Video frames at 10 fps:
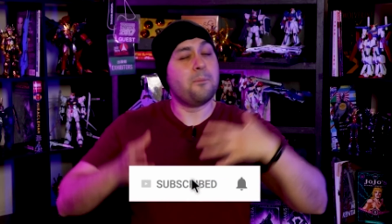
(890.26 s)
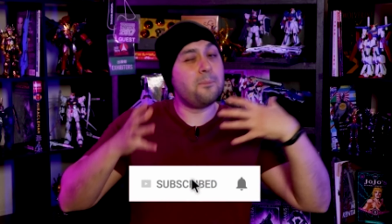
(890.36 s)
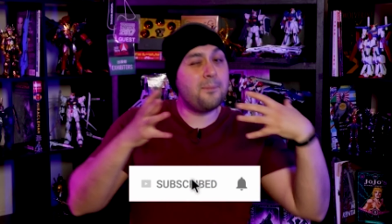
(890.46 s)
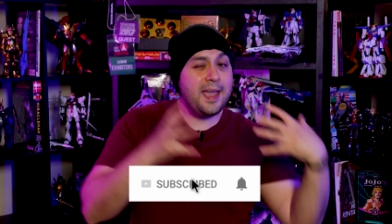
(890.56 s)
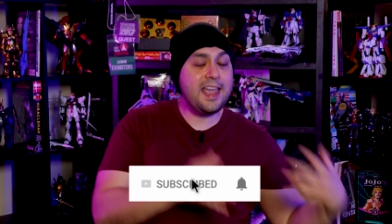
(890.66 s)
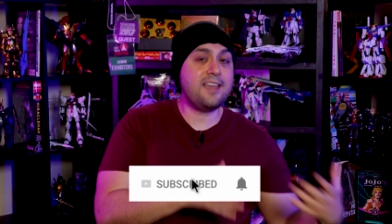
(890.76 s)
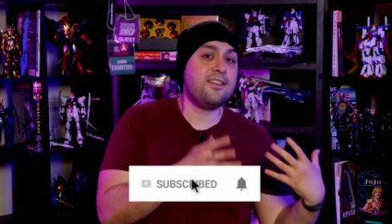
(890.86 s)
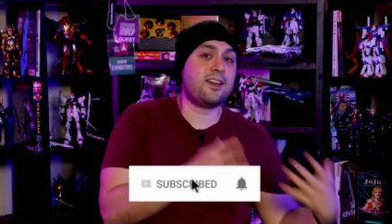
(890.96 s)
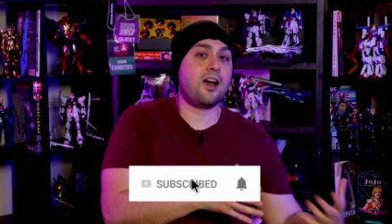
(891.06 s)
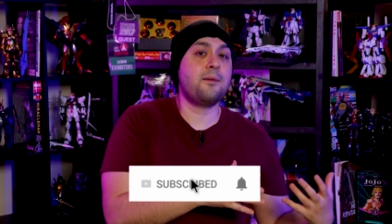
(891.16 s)

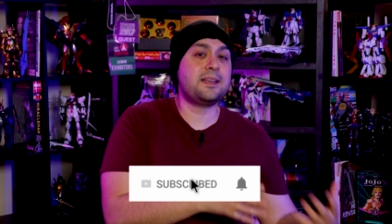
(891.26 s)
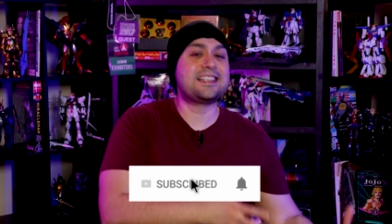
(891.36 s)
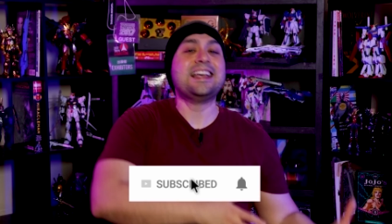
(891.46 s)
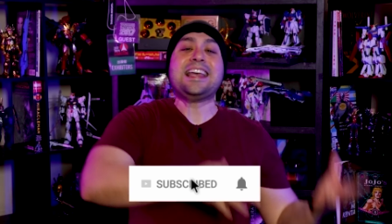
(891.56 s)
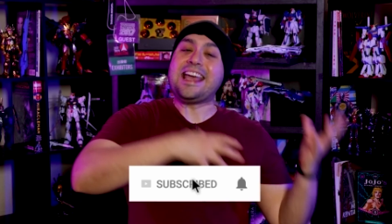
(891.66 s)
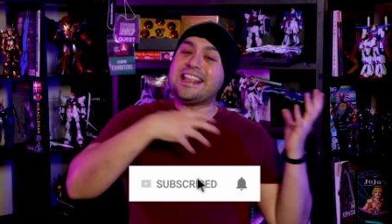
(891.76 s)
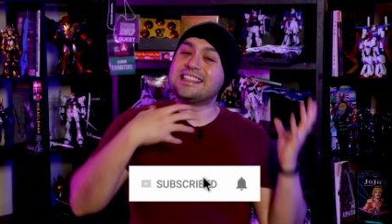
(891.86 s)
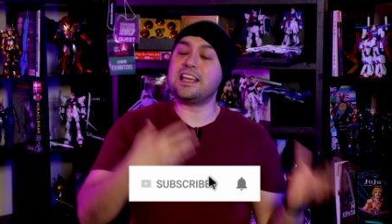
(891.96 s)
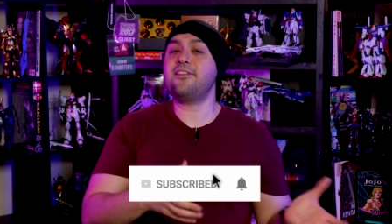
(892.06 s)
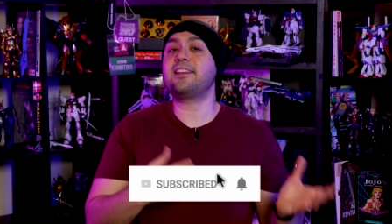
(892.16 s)
maybe comics,
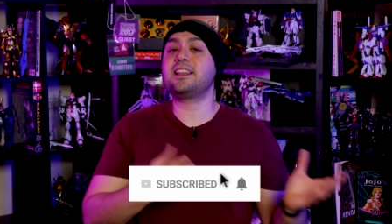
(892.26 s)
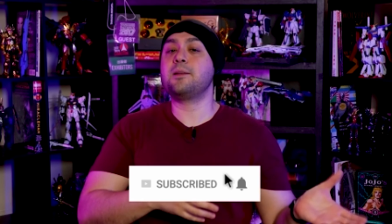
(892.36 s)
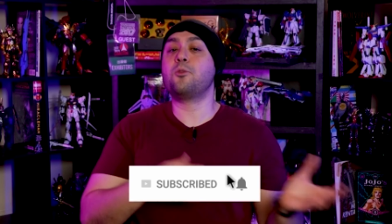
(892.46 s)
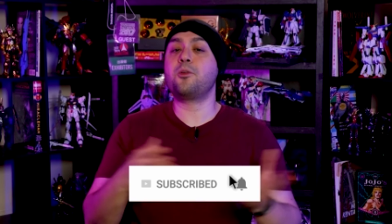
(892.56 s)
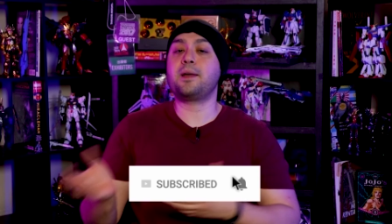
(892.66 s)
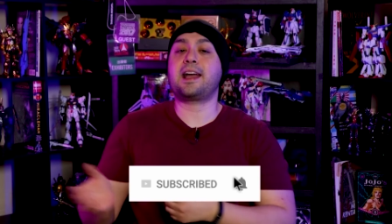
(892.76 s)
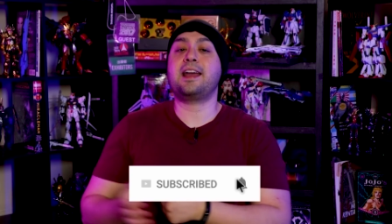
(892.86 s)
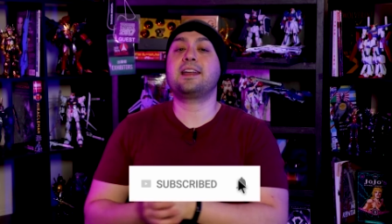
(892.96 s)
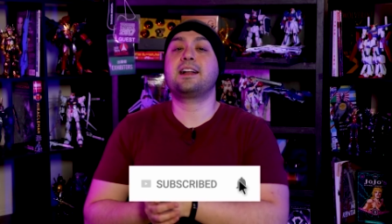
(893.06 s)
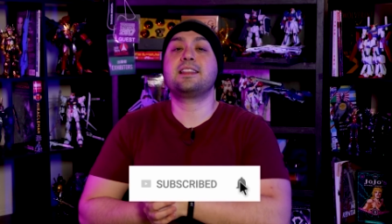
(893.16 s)
and definitely more
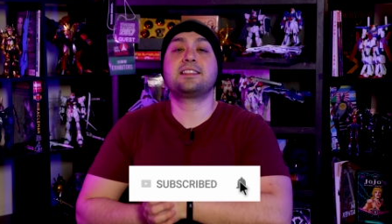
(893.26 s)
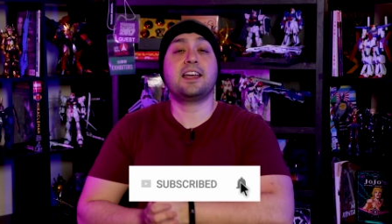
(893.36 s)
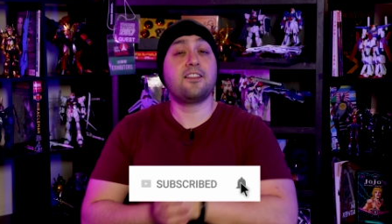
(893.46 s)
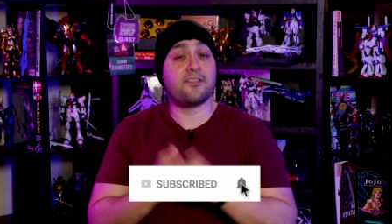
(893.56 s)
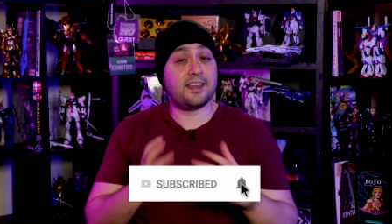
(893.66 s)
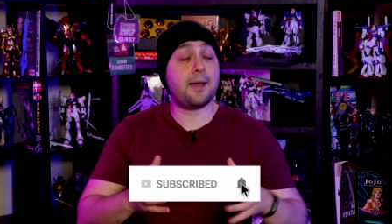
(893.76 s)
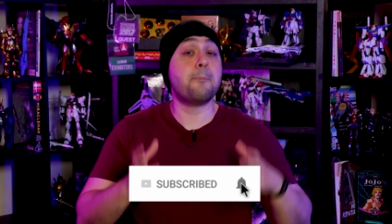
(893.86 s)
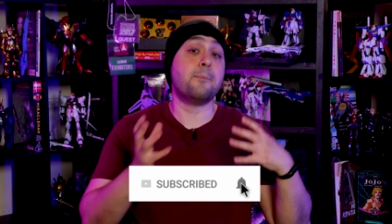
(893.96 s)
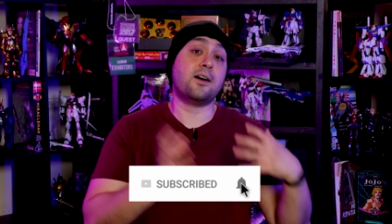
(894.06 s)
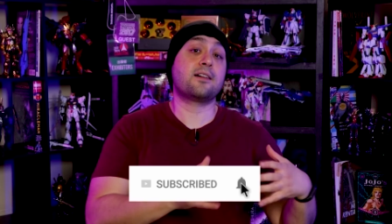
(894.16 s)
mechanical design via
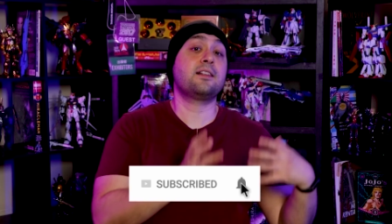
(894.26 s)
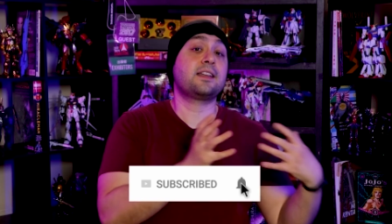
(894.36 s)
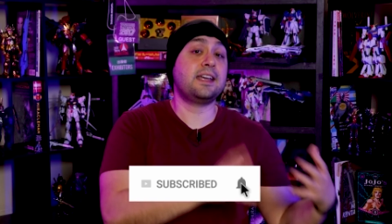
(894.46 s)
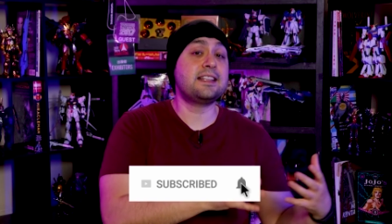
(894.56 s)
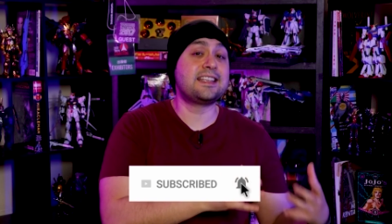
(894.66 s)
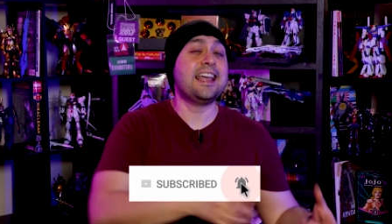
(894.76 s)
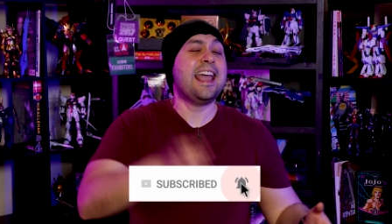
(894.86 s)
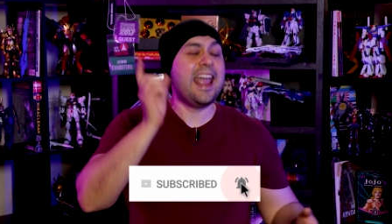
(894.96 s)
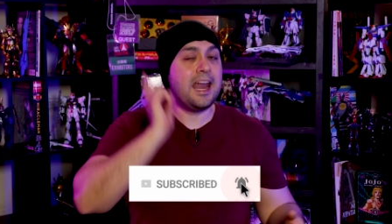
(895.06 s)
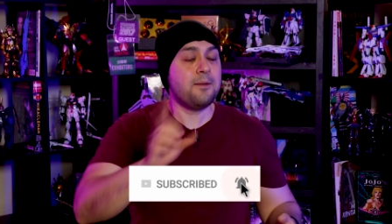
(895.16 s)
model kits,
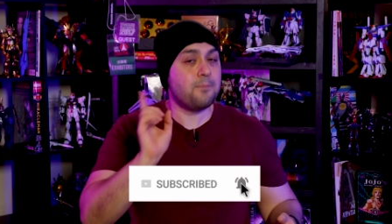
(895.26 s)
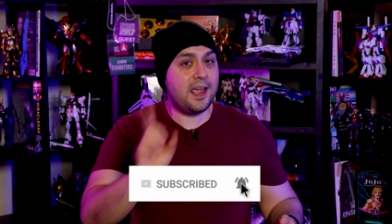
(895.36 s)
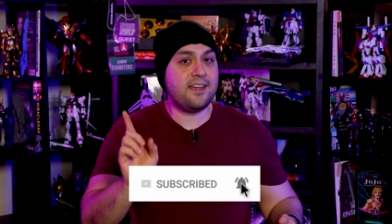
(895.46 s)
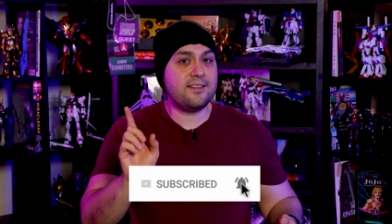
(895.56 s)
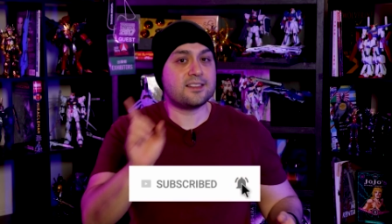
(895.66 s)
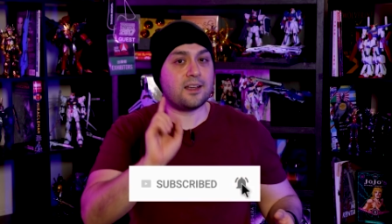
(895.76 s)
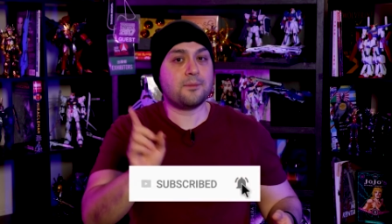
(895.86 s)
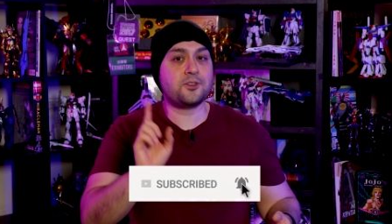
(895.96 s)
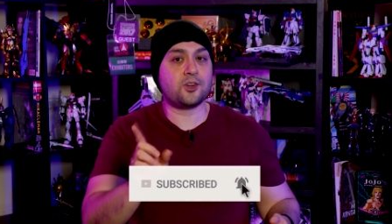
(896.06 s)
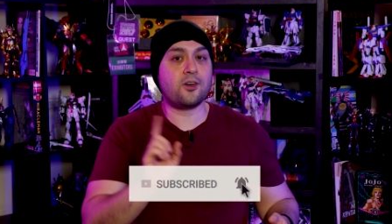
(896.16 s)
and maybe
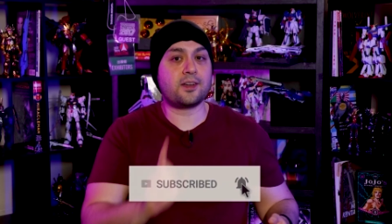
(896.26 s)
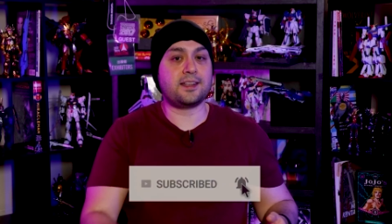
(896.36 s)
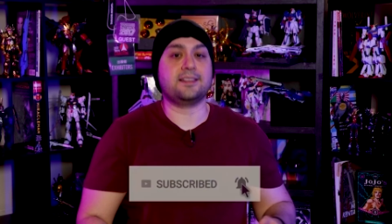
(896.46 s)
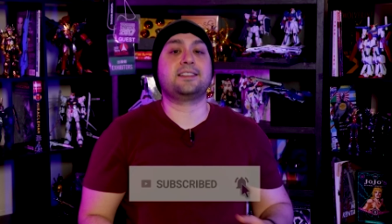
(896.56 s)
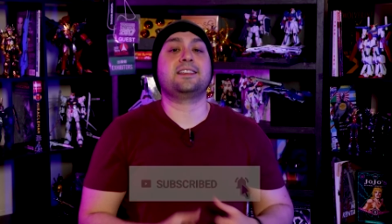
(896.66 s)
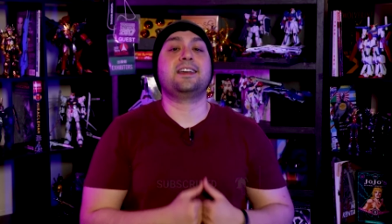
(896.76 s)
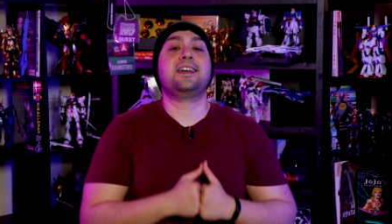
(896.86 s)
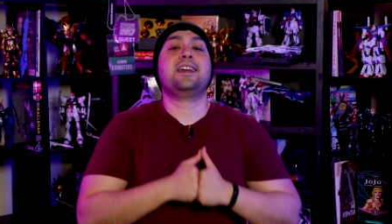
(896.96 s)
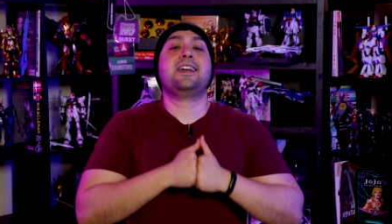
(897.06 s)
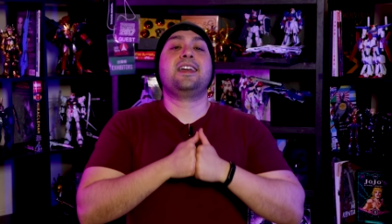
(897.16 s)
some chalk-ins.
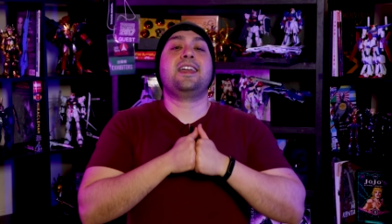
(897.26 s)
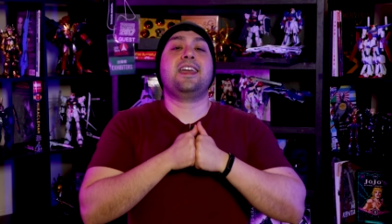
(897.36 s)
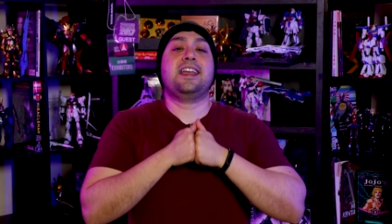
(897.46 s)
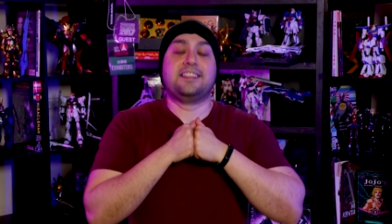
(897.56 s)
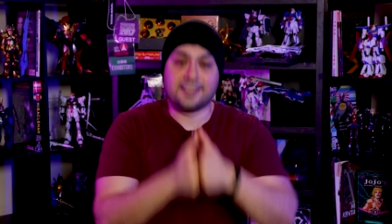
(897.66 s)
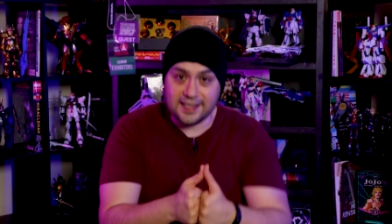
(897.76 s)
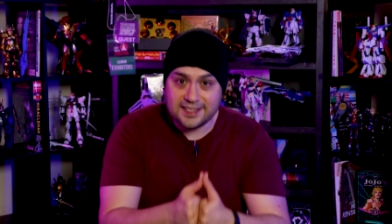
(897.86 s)
Until